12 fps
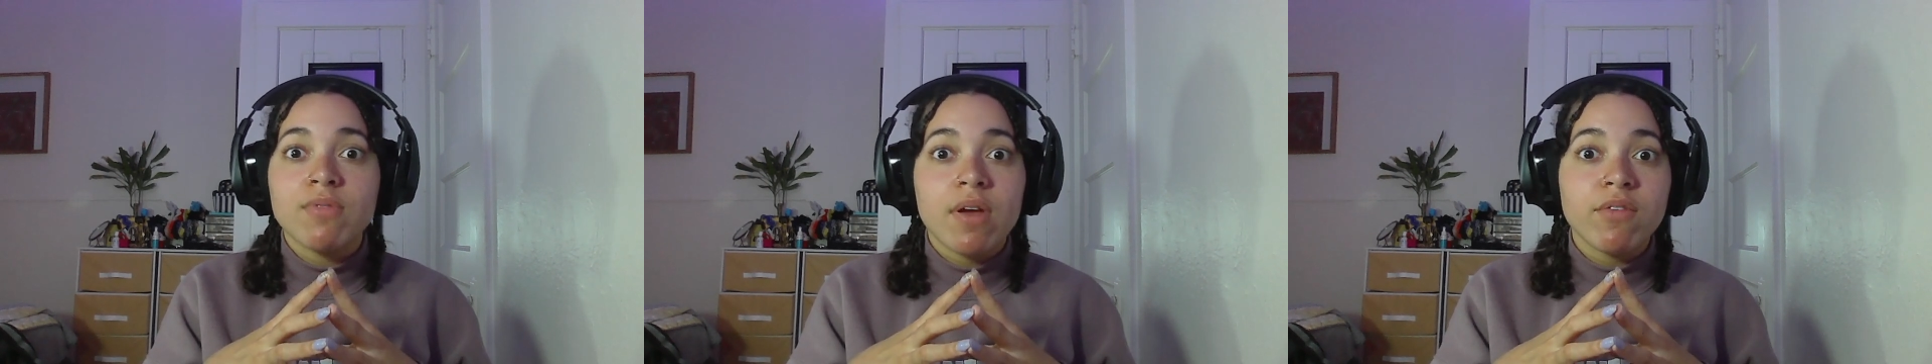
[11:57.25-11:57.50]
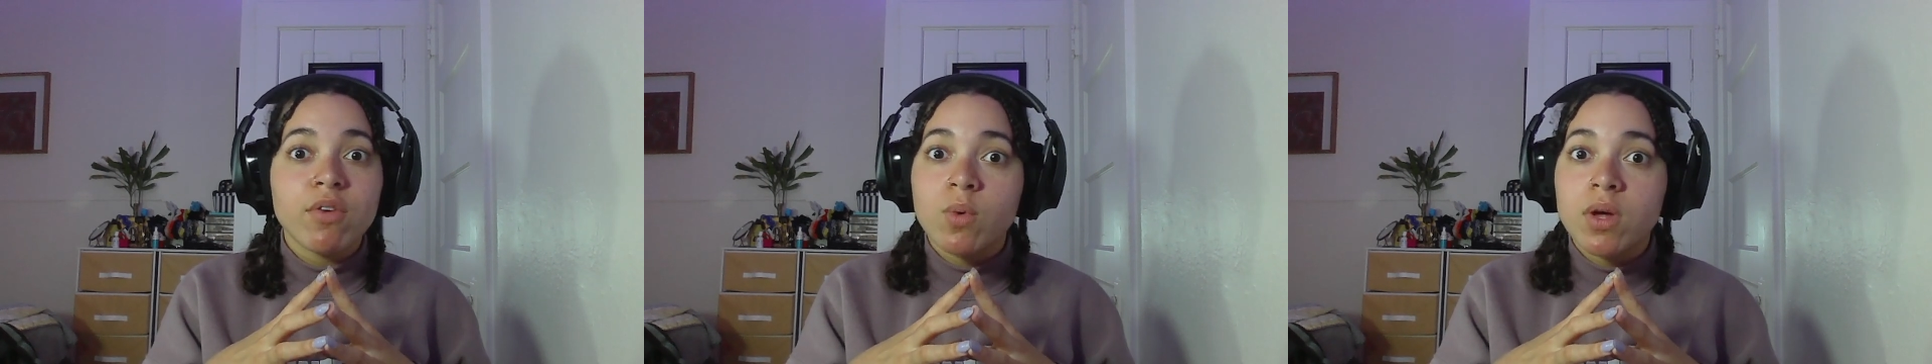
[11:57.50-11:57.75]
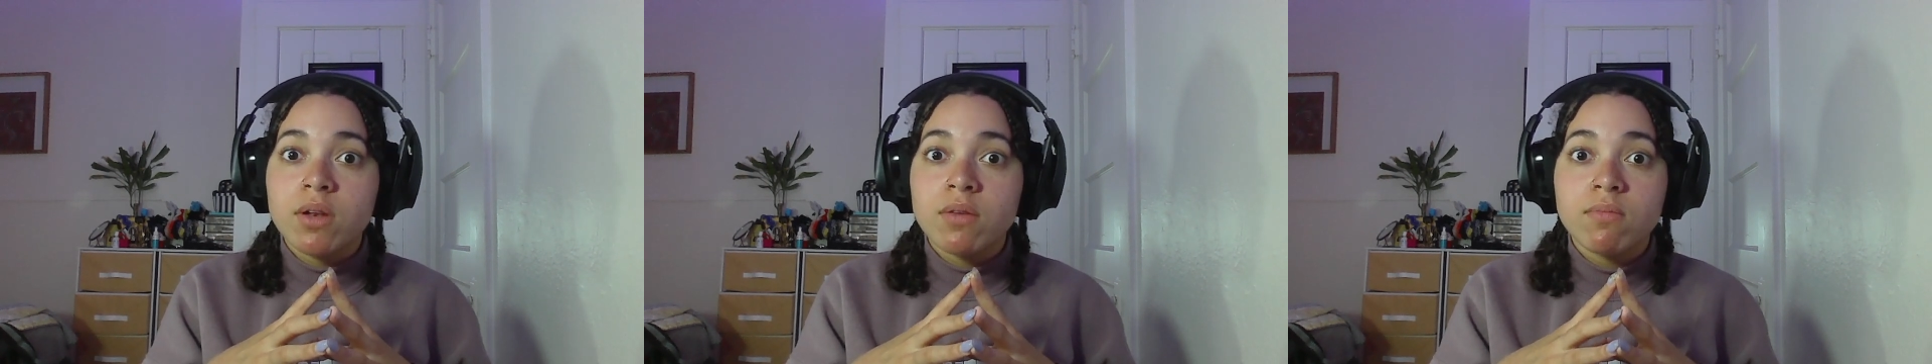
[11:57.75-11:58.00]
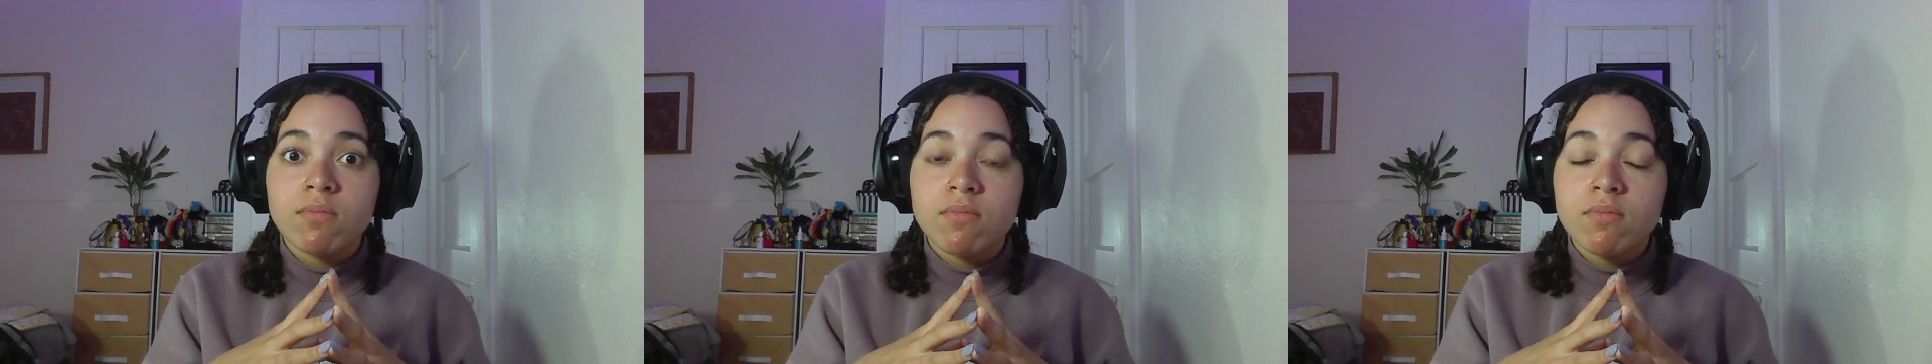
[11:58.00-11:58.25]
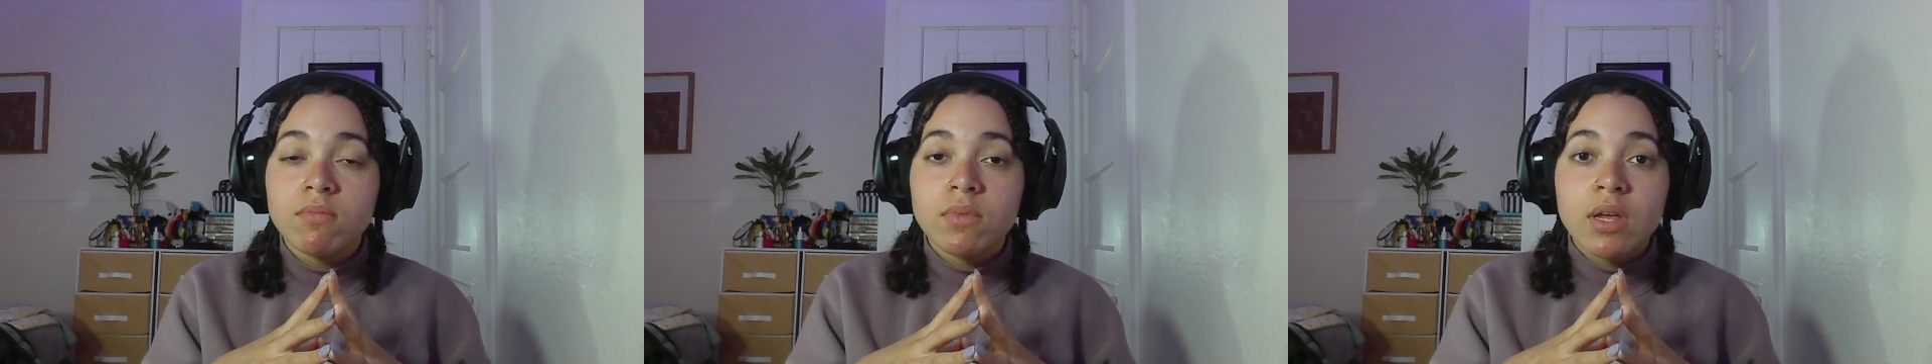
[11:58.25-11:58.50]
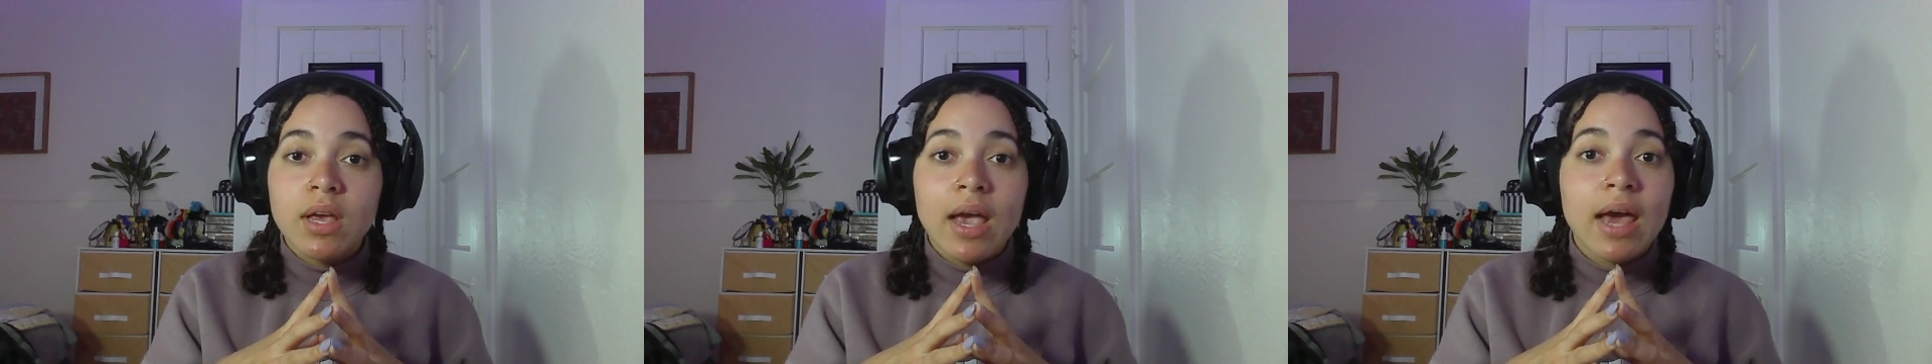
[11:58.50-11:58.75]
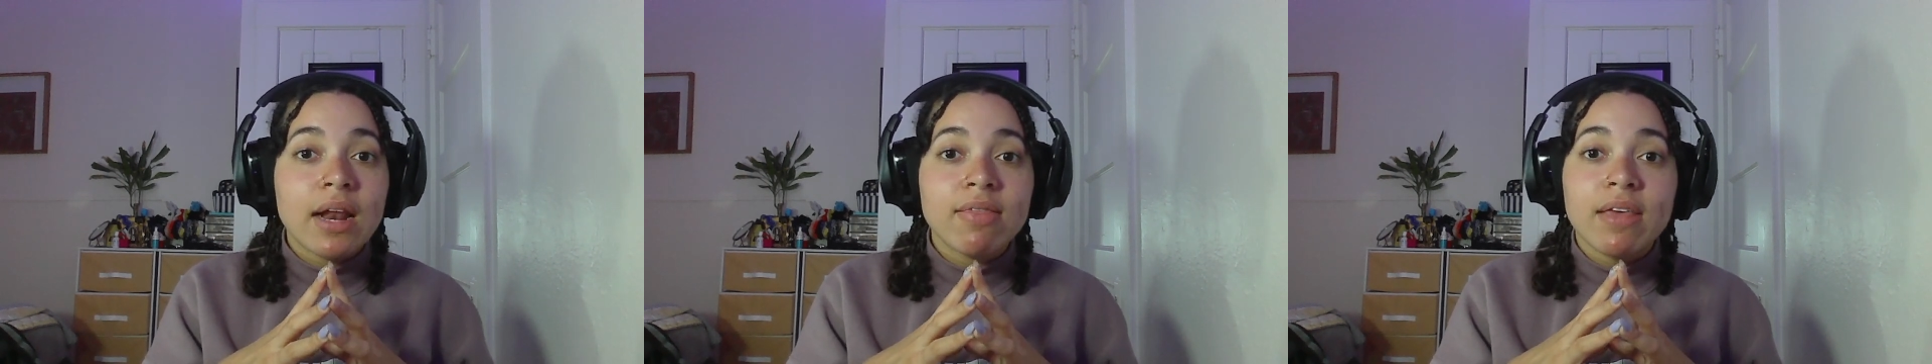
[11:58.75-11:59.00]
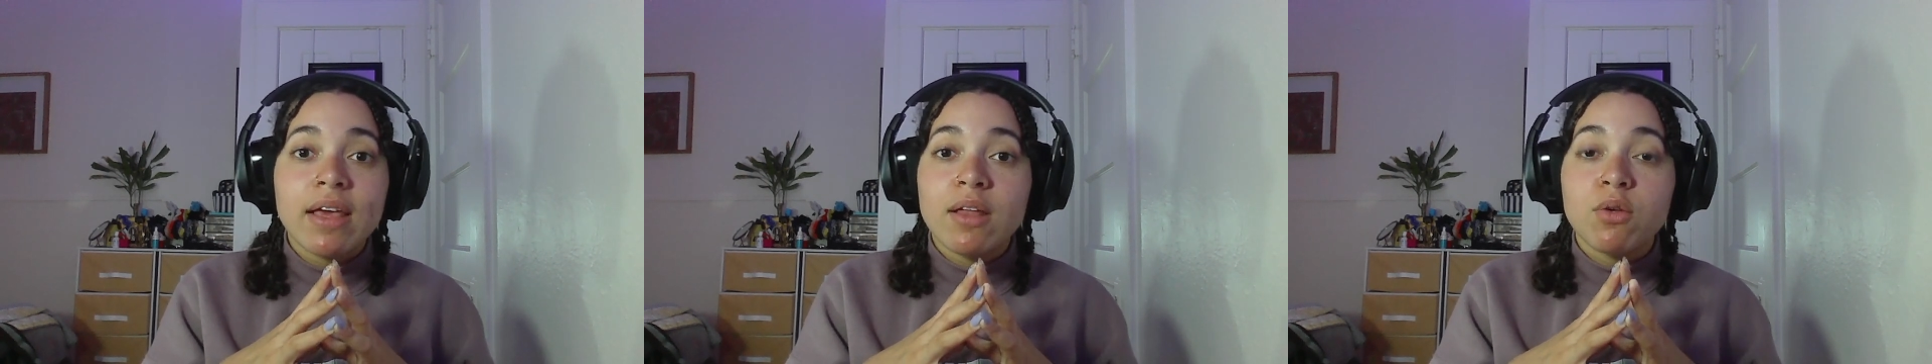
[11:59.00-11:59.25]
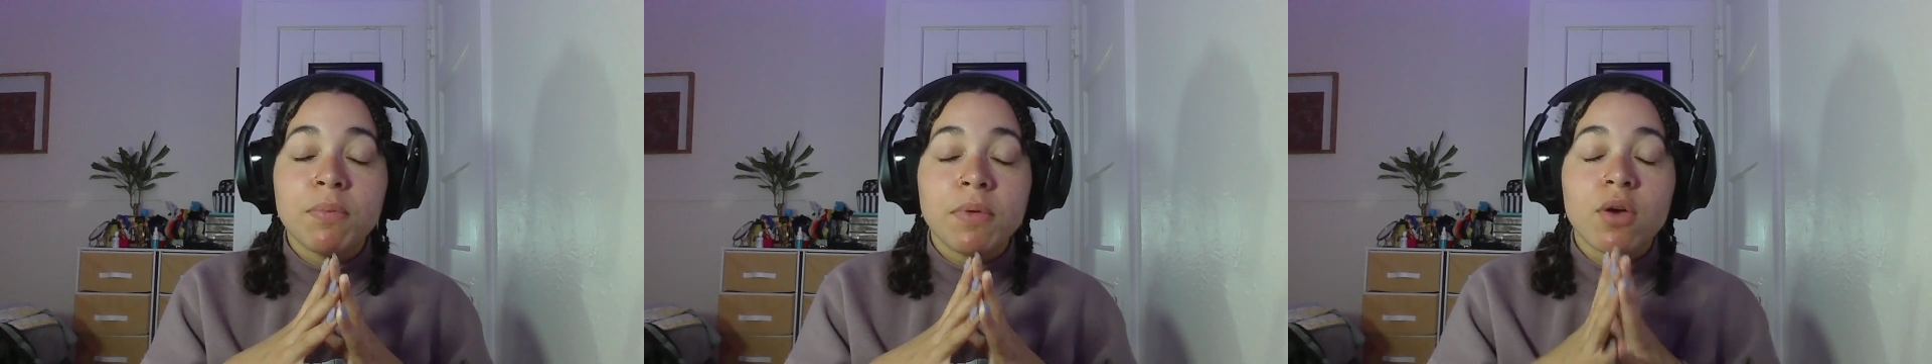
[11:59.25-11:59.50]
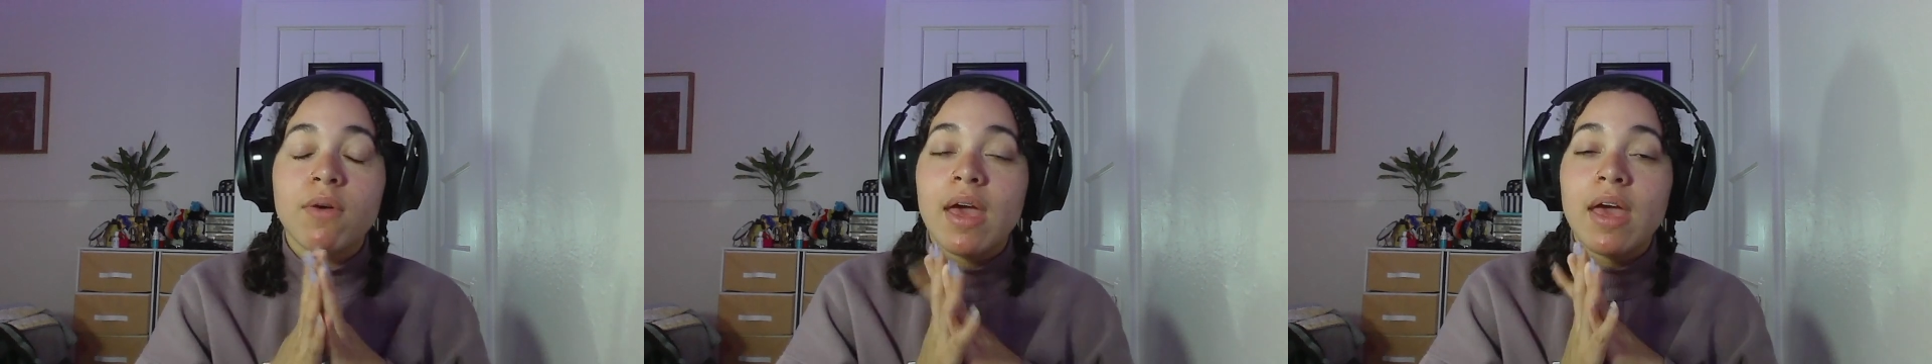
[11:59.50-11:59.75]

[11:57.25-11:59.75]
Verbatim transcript: everyone and I think it'll be okay